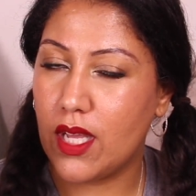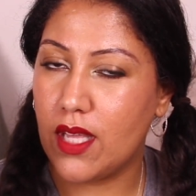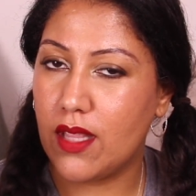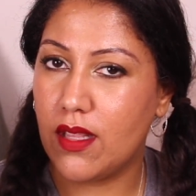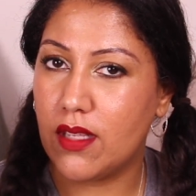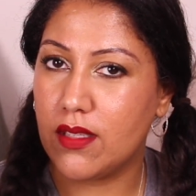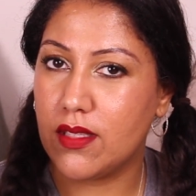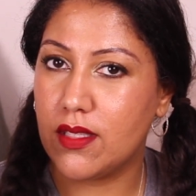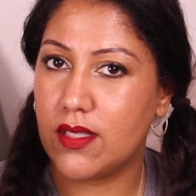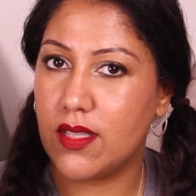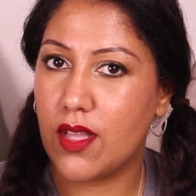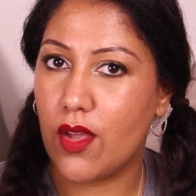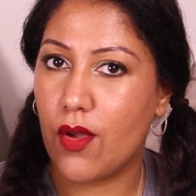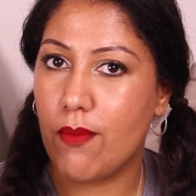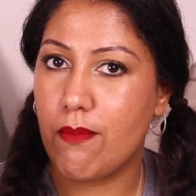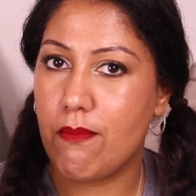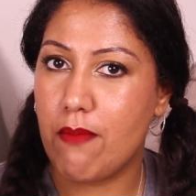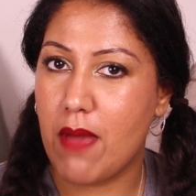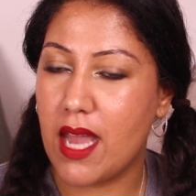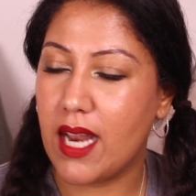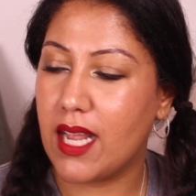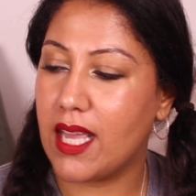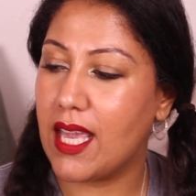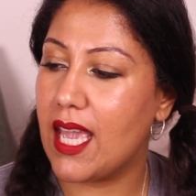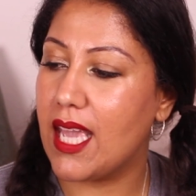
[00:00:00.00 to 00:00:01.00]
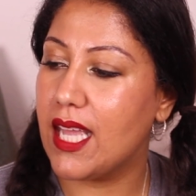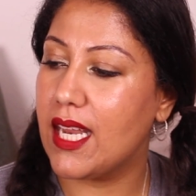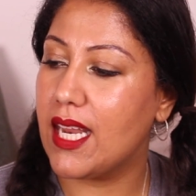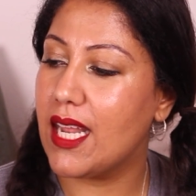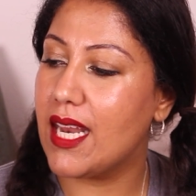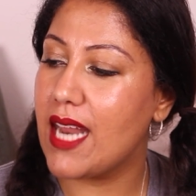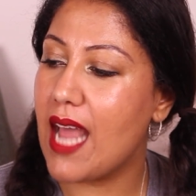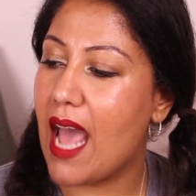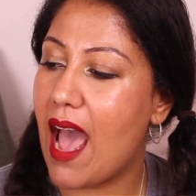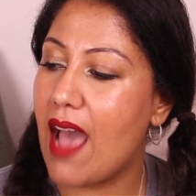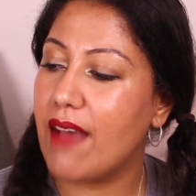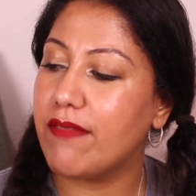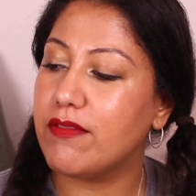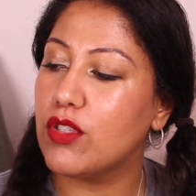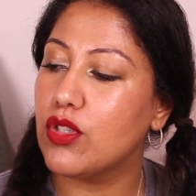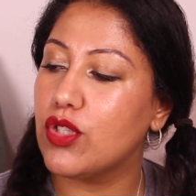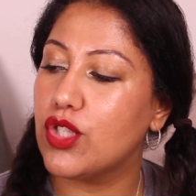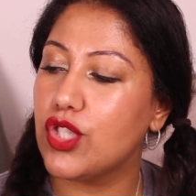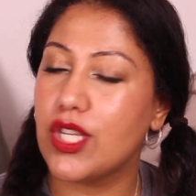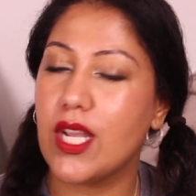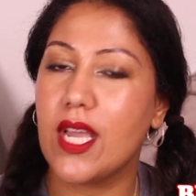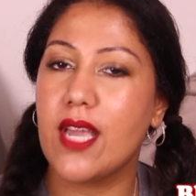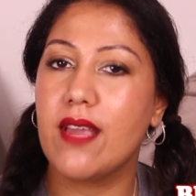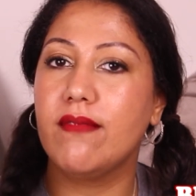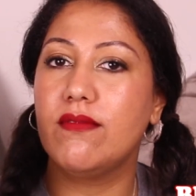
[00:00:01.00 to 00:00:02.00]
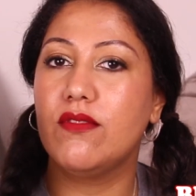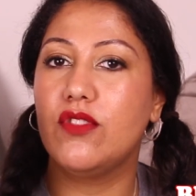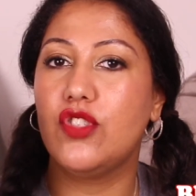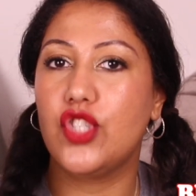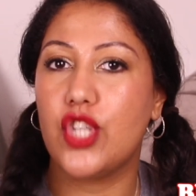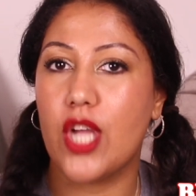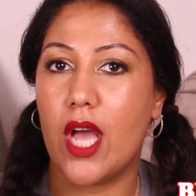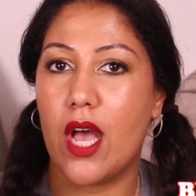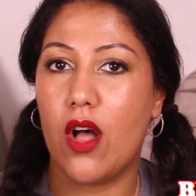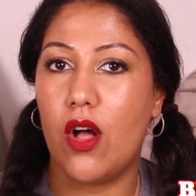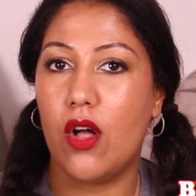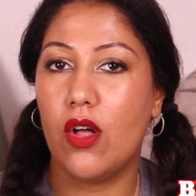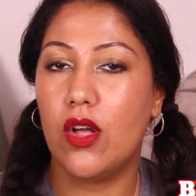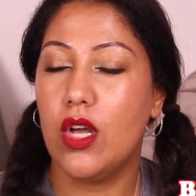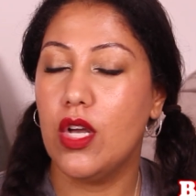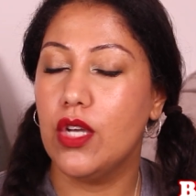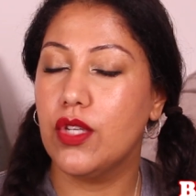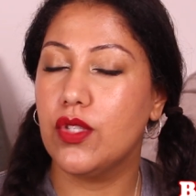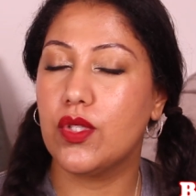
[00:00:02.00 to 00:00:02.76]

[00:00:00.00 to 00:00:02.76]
and this is their medicated aftershave gel.